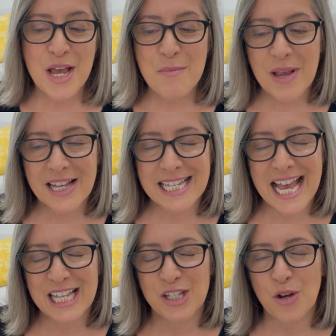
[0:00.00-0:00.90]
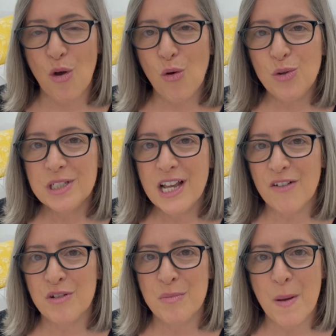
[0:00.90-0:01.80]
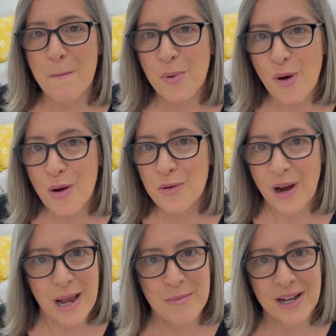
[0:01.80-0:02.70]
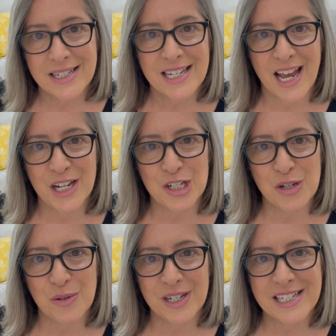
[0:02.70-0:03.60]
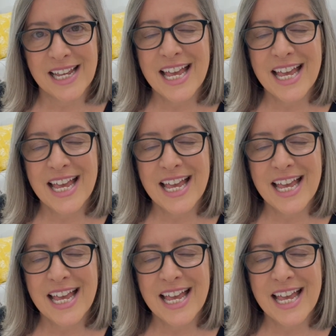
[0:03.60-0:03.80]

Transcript: because it has an old government program tied to it